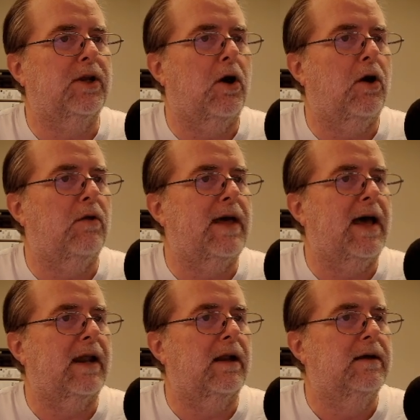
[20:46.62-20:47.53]
all
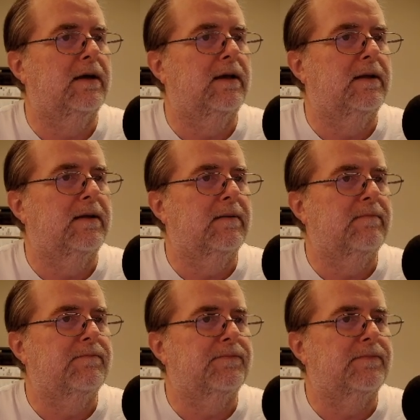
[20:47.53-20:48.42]
that,
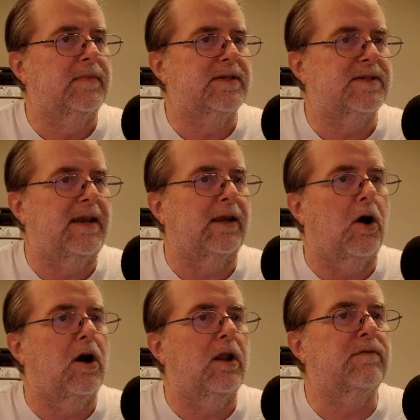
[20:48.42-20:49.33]
sending
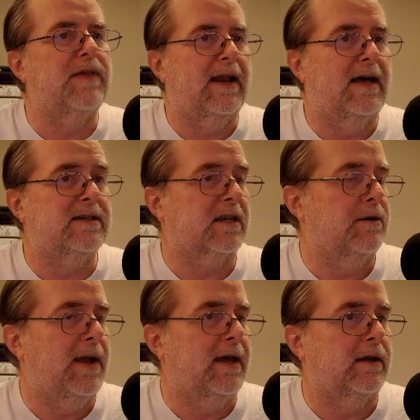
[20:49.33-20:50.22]
all of that as a
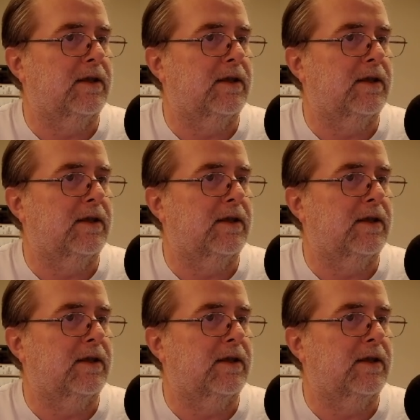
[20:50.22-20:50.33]
command on the